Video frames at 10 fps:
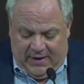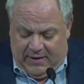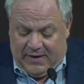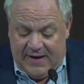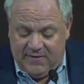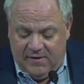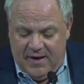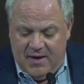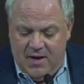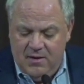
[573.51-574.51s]
nice
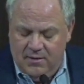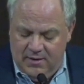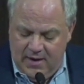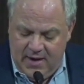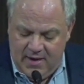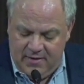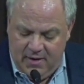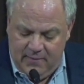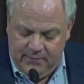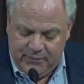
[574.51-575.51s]
lady, and
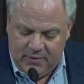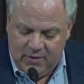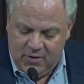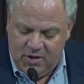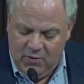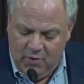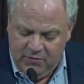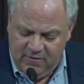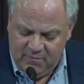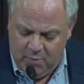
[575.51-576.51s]
she
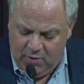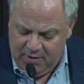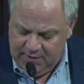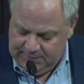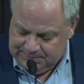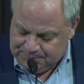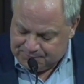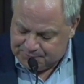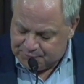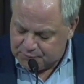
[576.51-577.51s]
wrote this book,
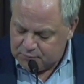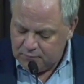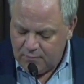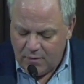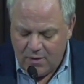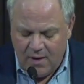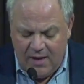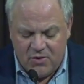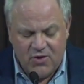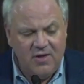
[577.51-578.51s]

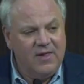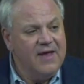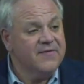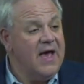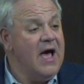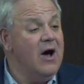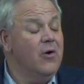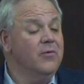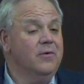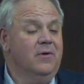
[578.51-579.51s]
and she lays out